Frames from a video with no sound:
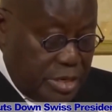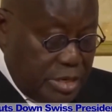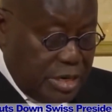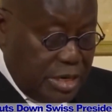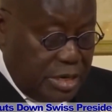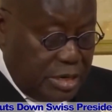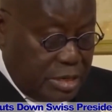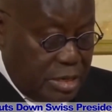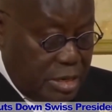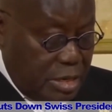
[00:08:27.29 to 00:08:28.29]

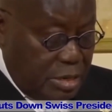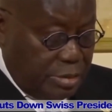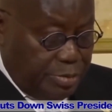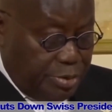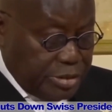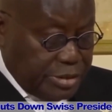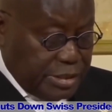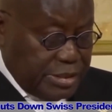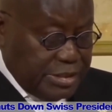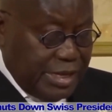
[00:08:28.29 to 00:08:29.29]
Indeed, the
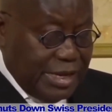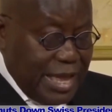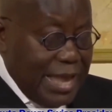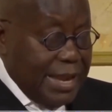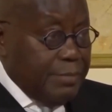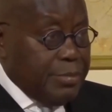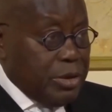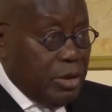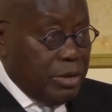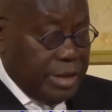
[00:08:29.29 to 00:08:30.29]
project is a Ghana
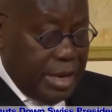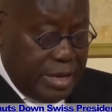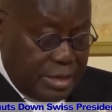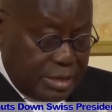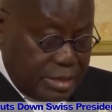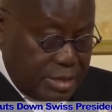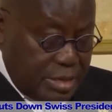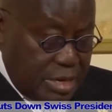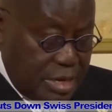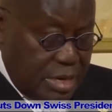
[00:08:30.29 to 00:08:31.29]
beyond aid,
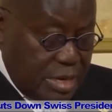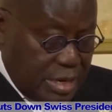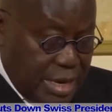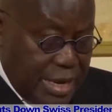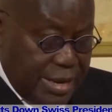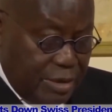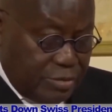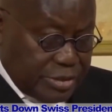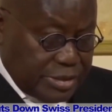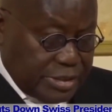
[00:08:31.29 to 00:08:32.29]
a Ghana
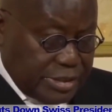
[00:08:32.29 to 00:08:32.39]
which has